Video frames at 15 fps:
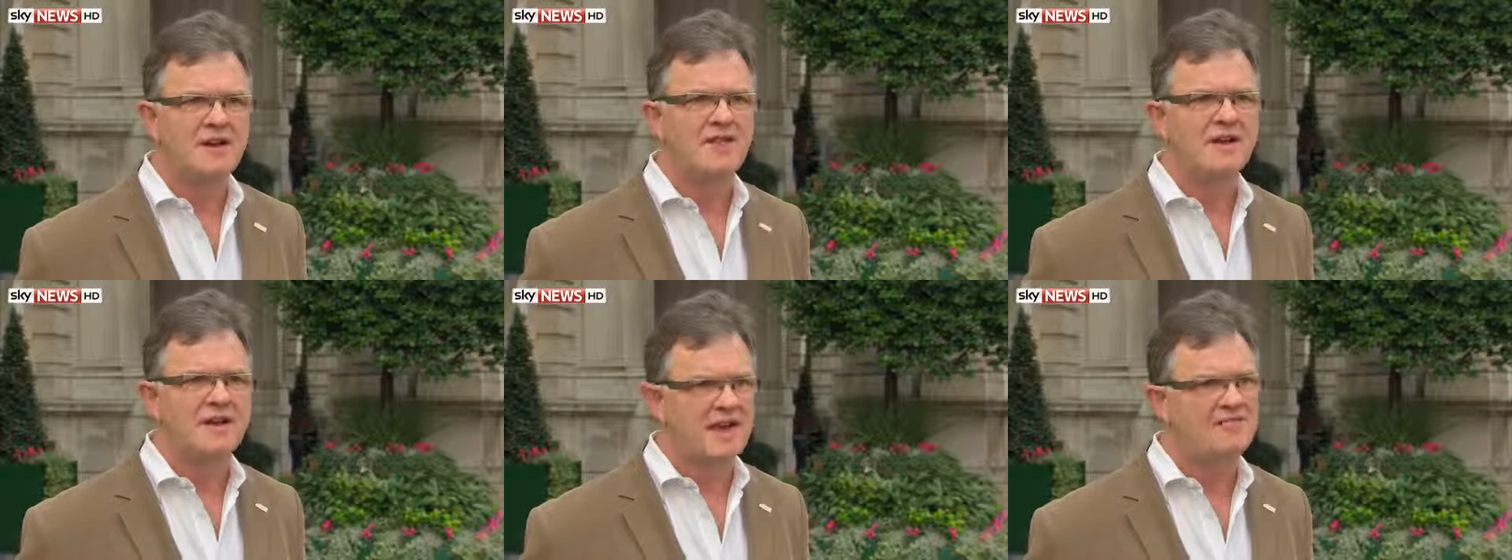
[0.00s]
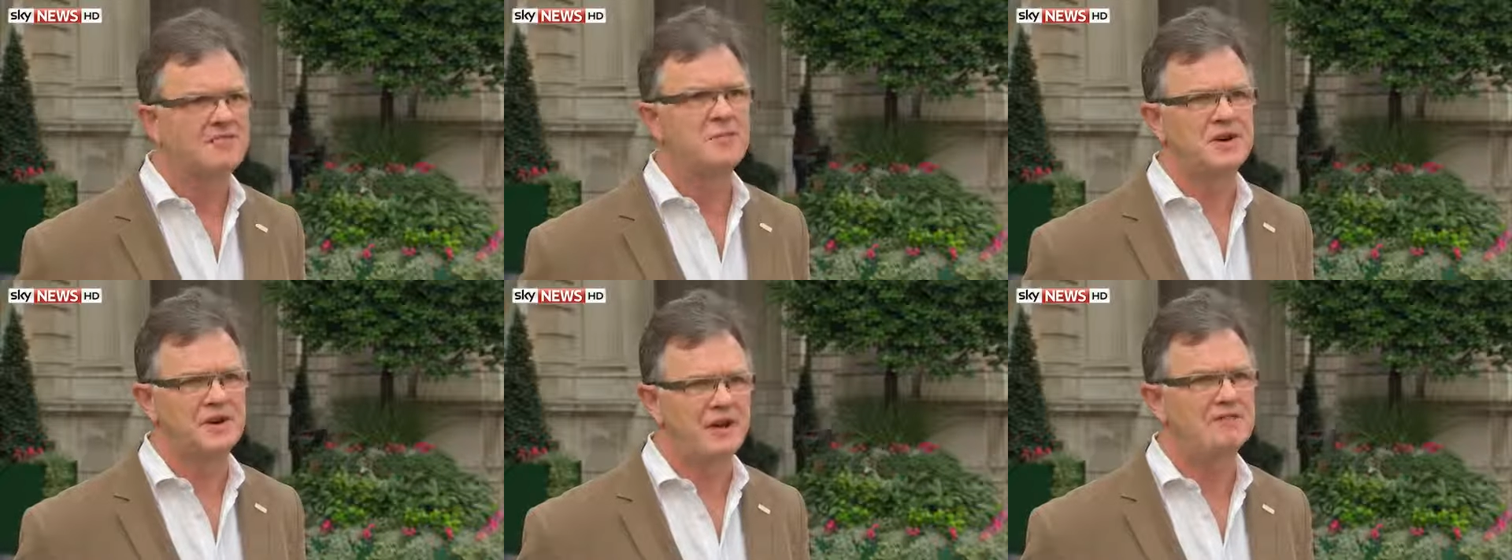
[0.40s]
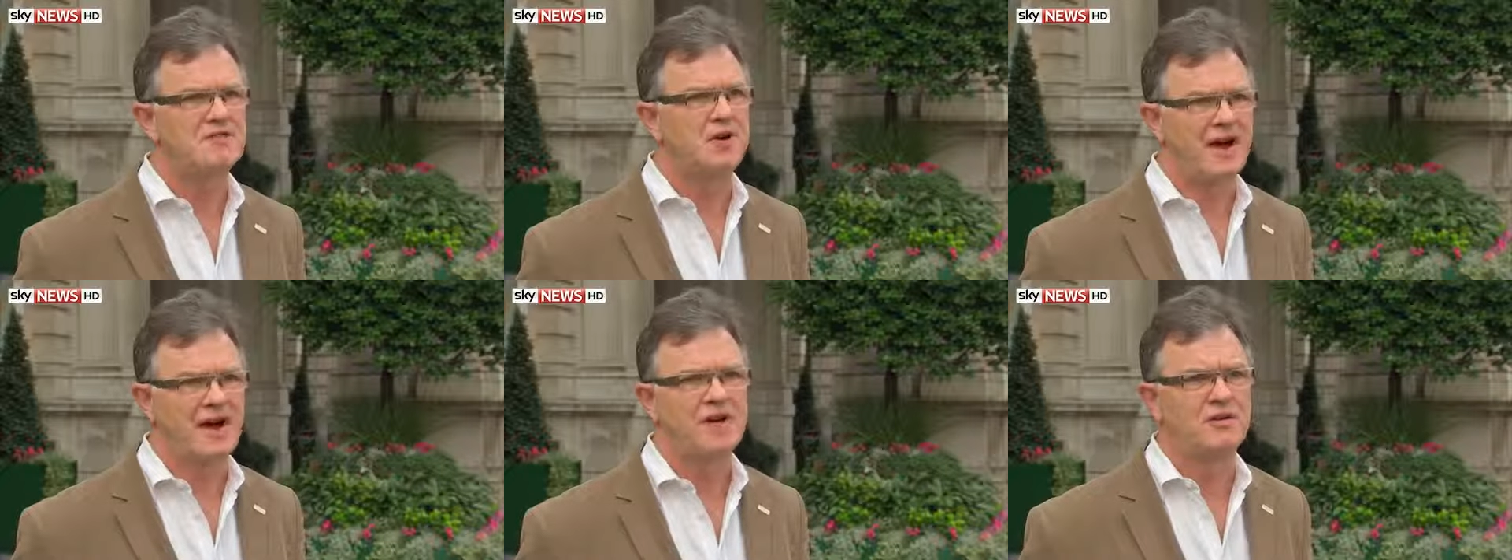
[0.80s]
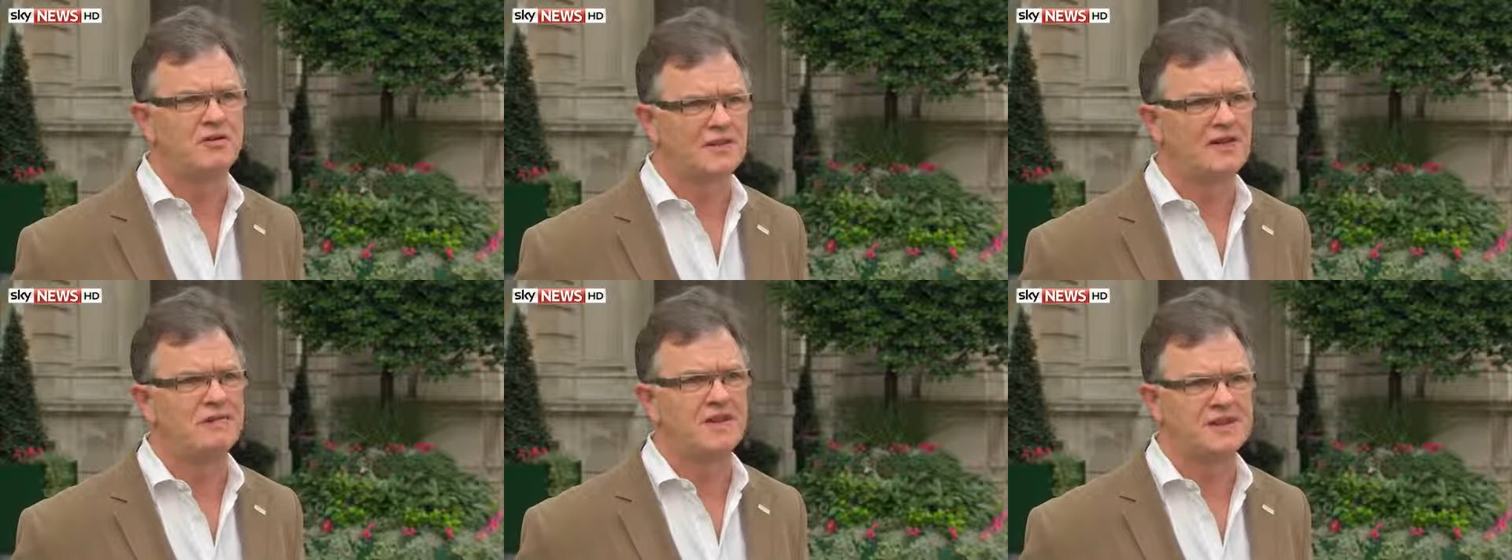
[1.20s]
the government have got egg on
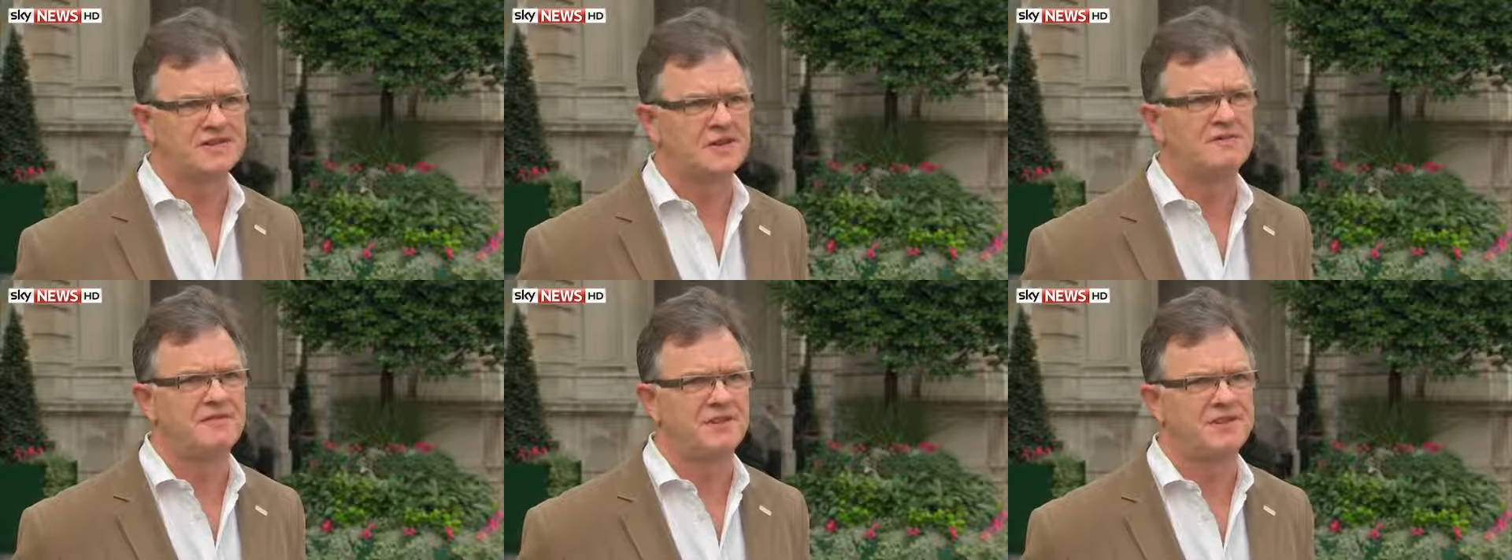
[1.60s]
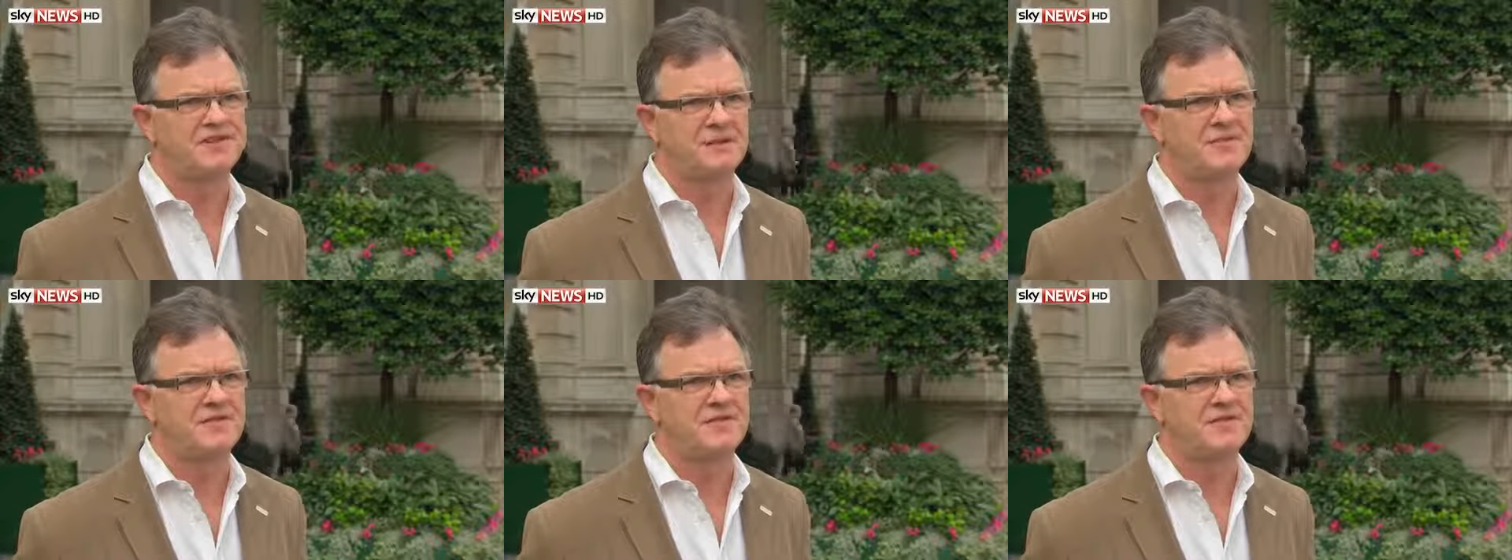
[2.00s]
their face over this, I'm